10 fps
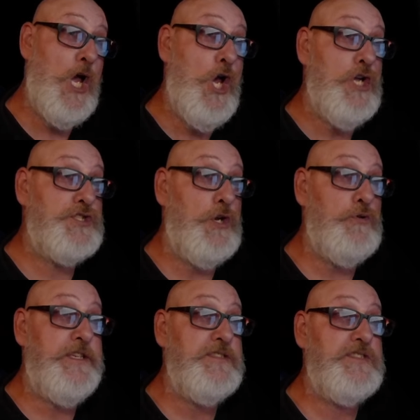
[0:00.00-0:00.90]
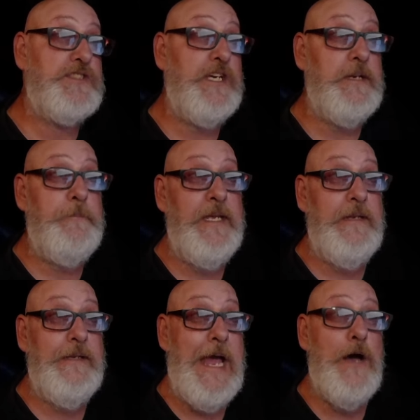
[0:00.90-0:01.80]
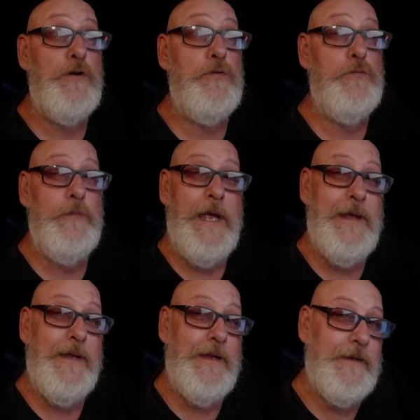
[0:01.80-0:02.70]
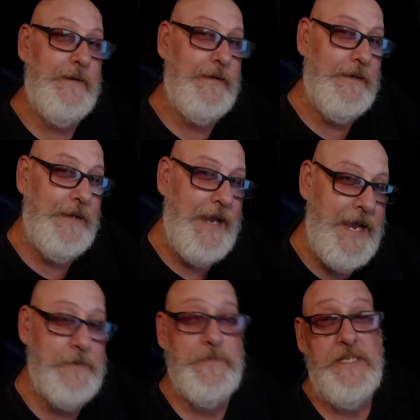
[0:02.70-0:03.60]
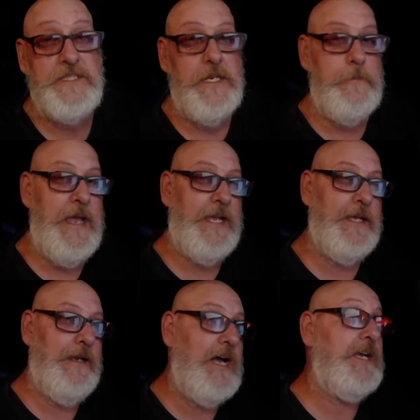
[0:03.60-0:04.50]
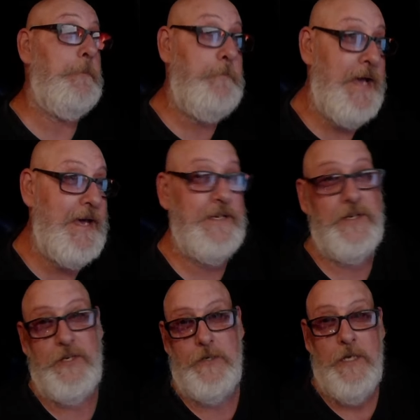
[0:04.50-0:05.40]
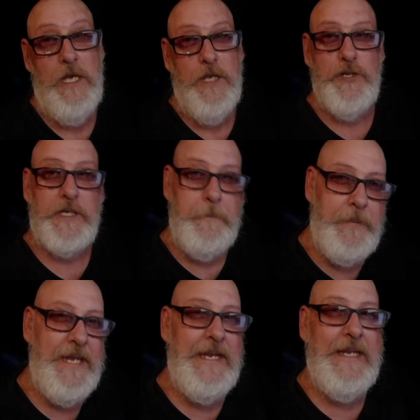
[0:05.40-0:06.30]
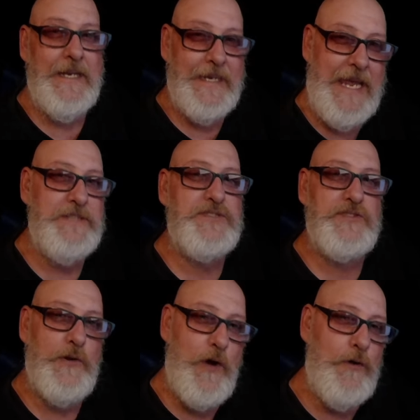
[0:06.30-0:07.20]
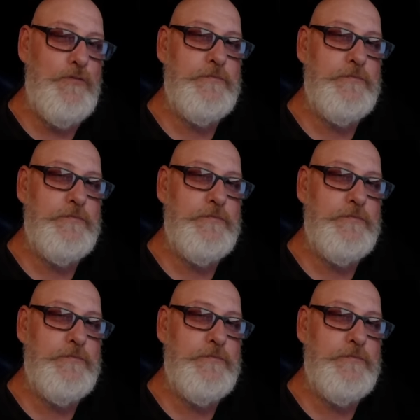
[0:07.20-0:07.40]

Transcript: So this is going to be now AMD is going to make it a competitor. They're competing against their own